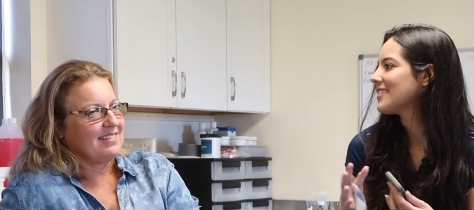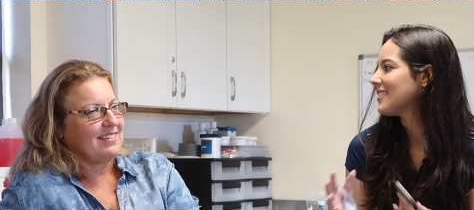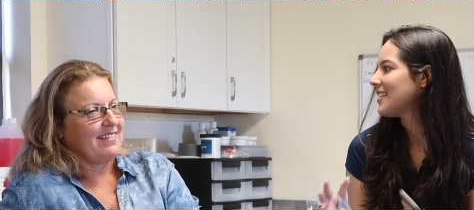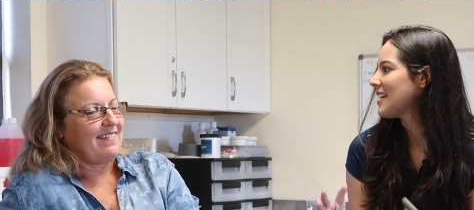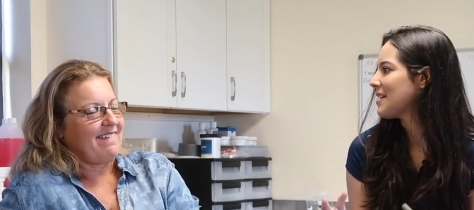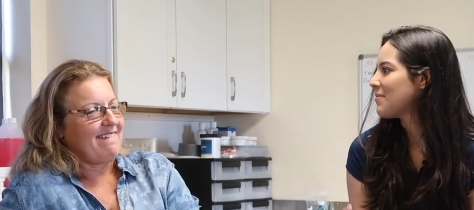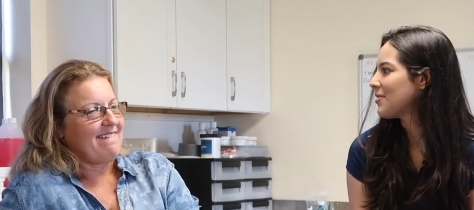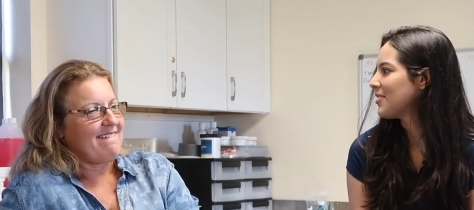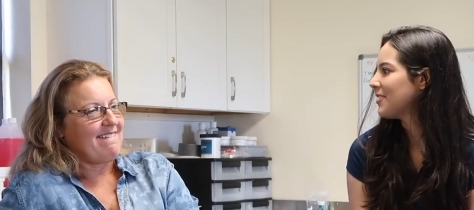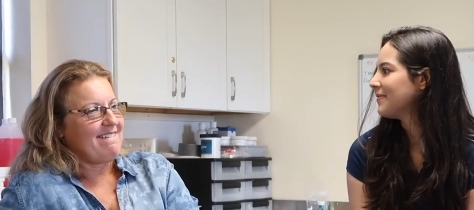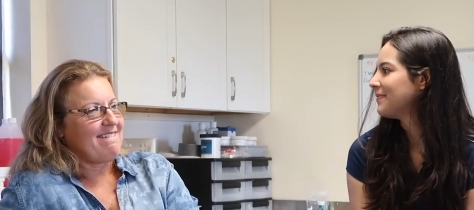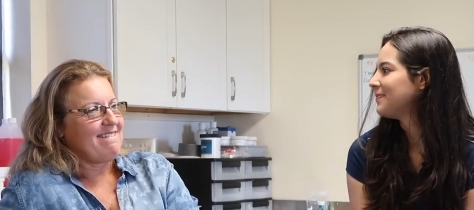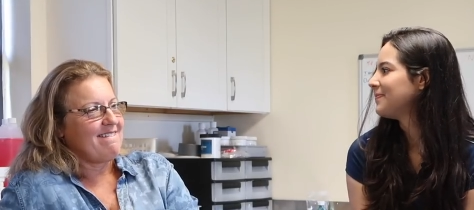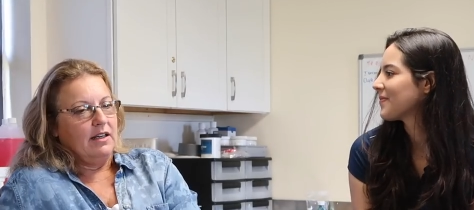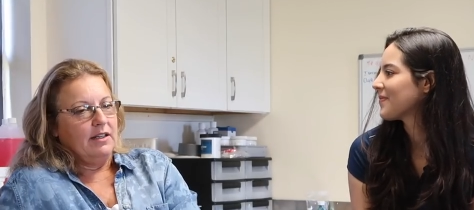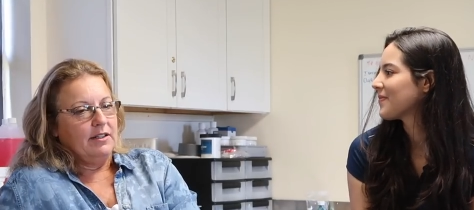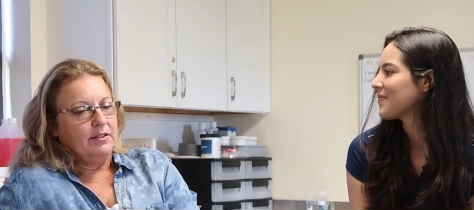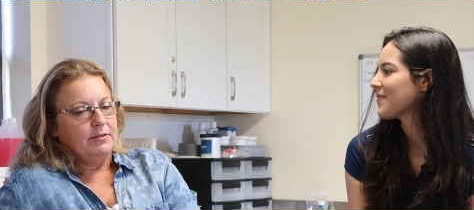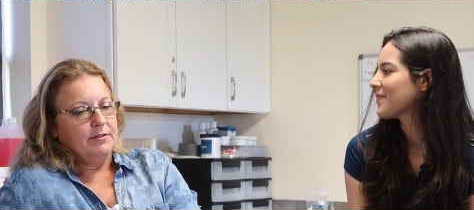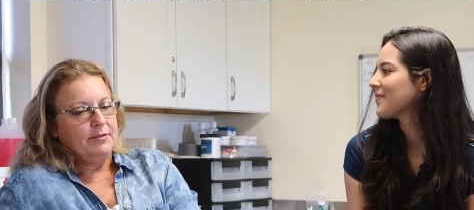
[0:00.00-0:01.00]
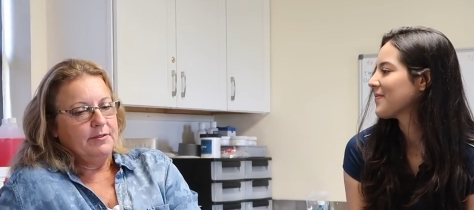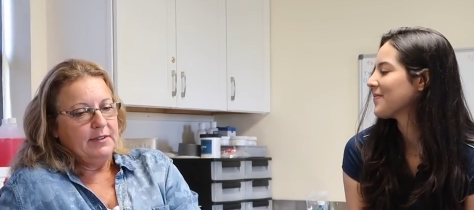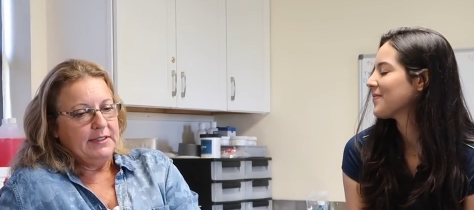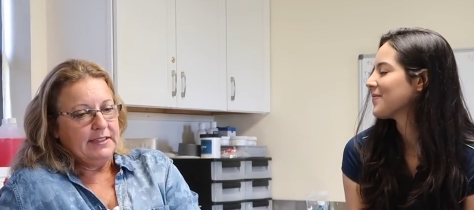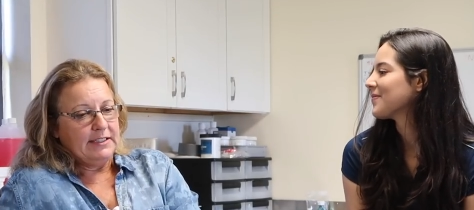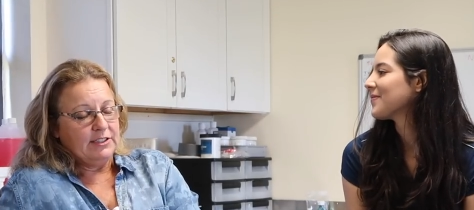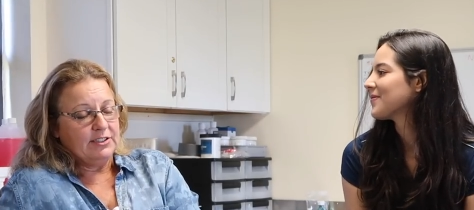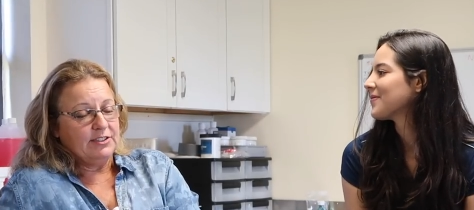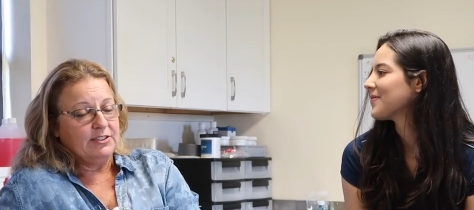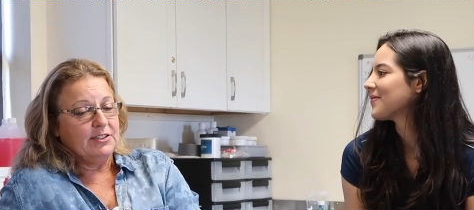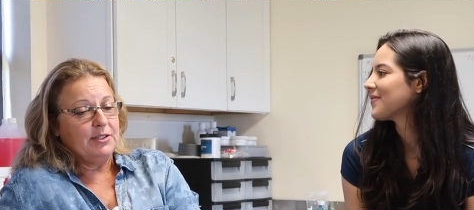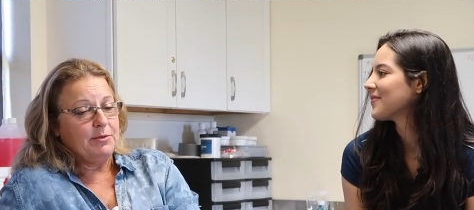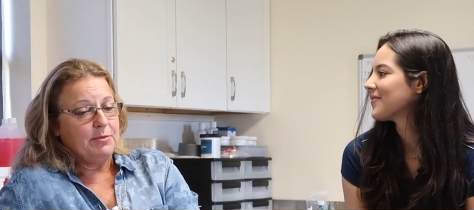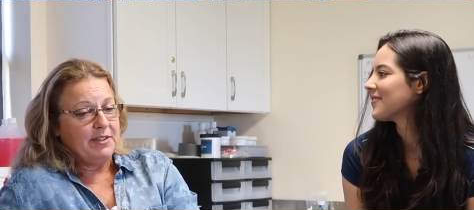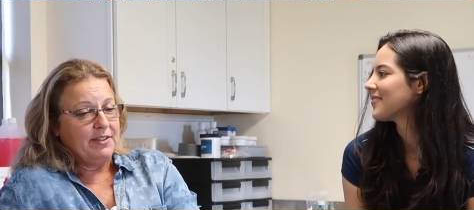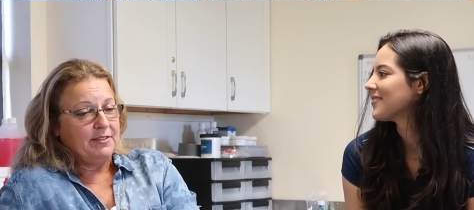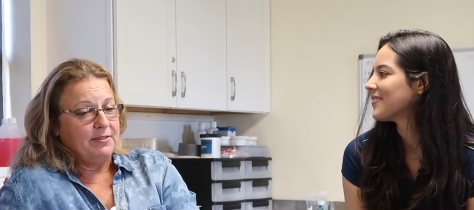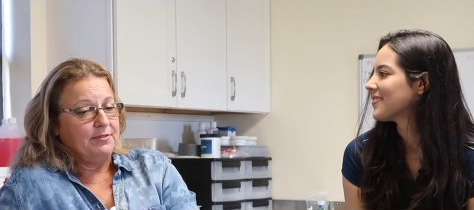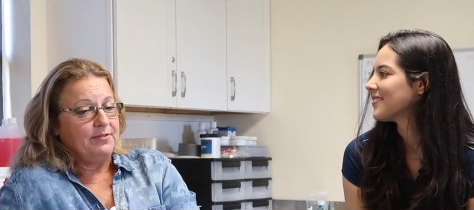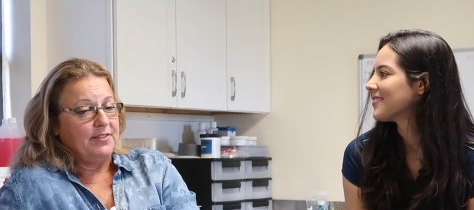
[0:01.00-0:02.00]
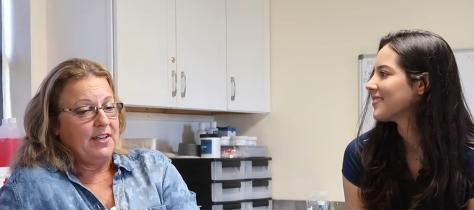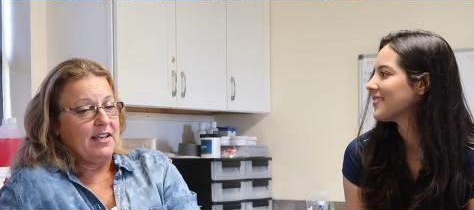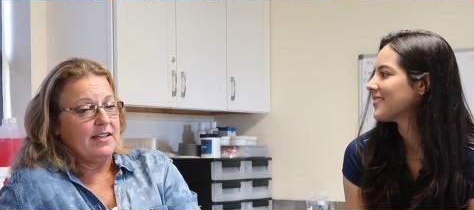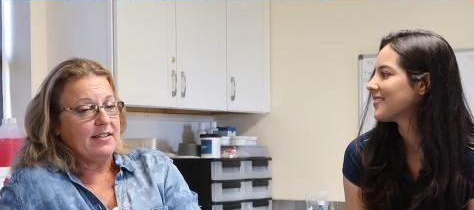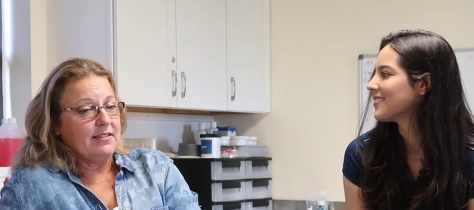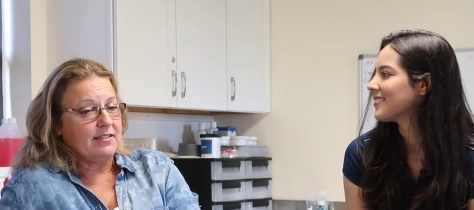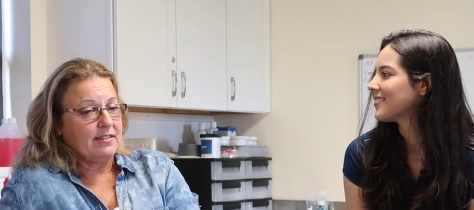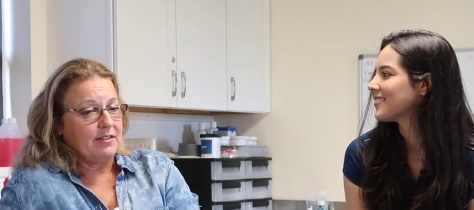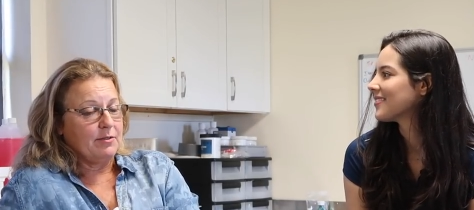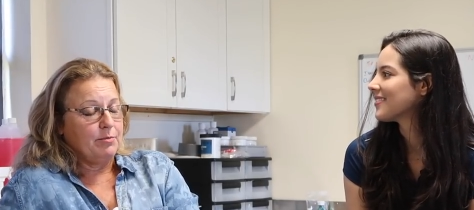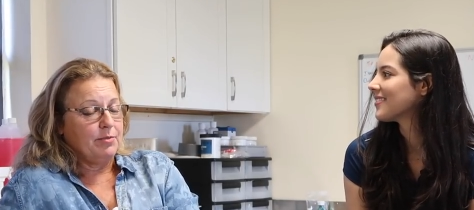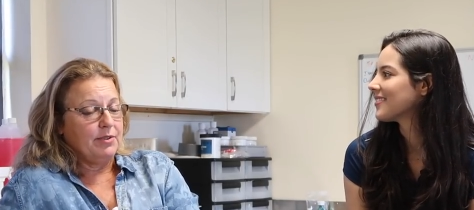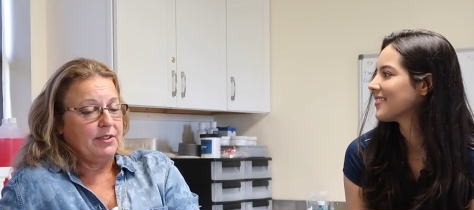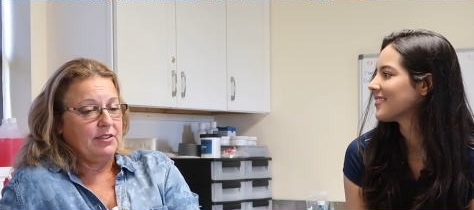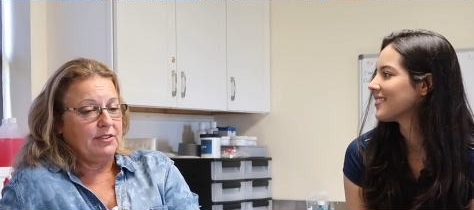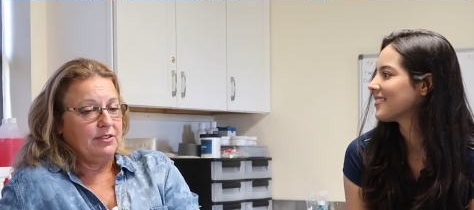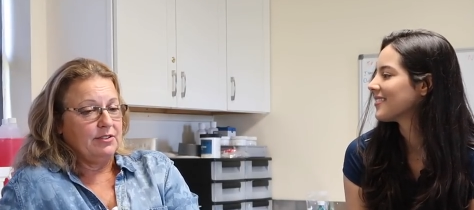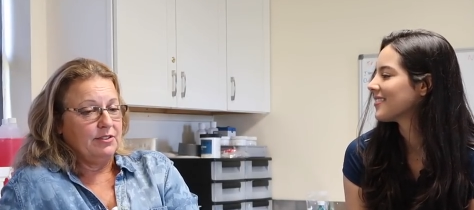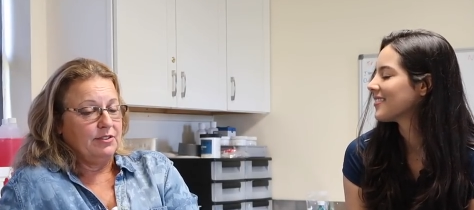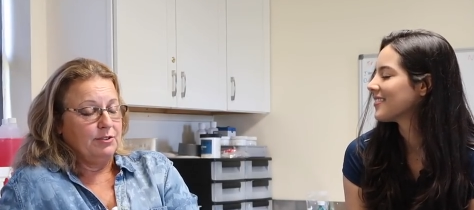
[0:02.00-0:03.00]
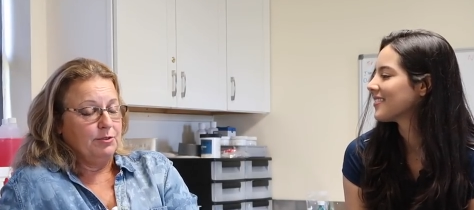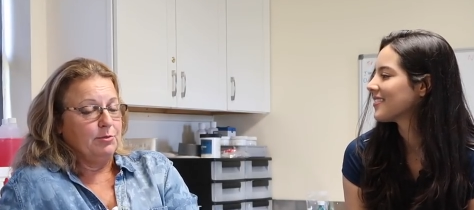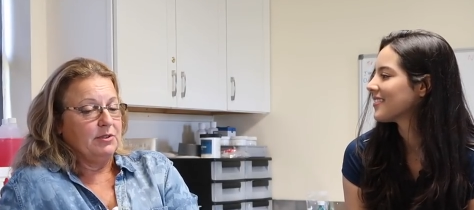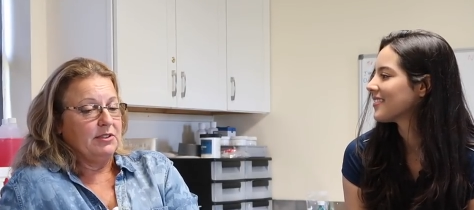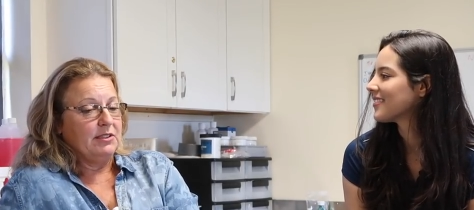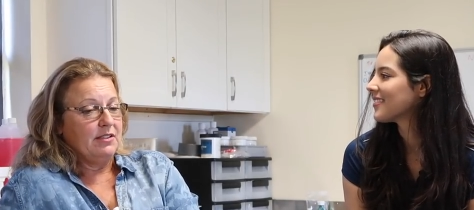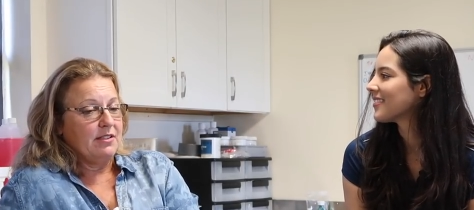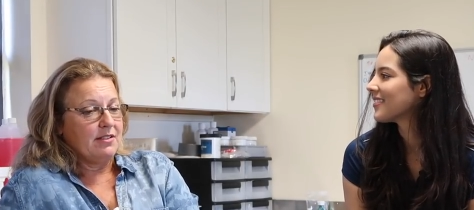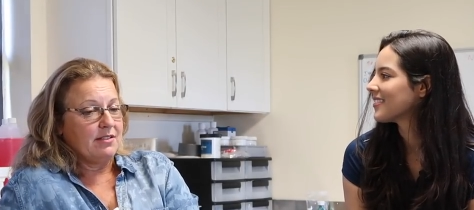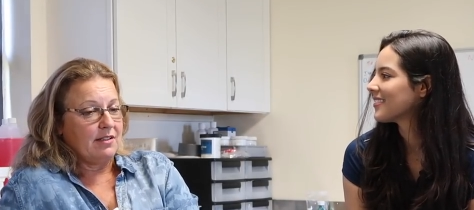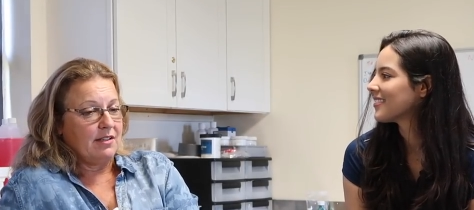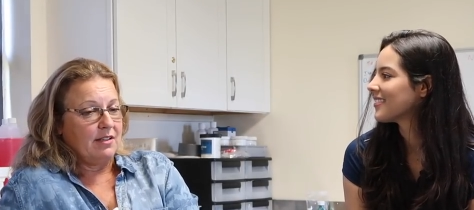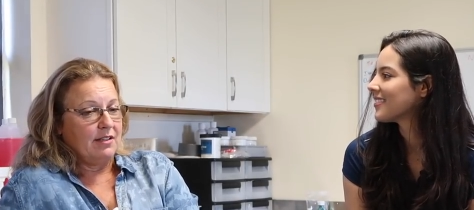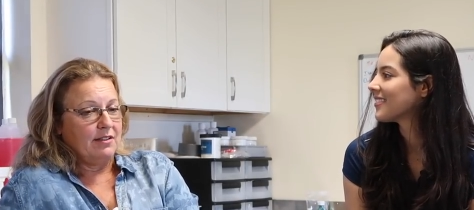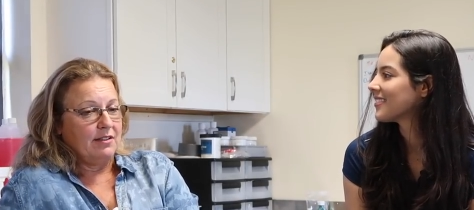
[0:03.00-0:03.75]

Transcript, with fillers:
Speaker 1: is labor? Um, extremely fast compared to humans. Um,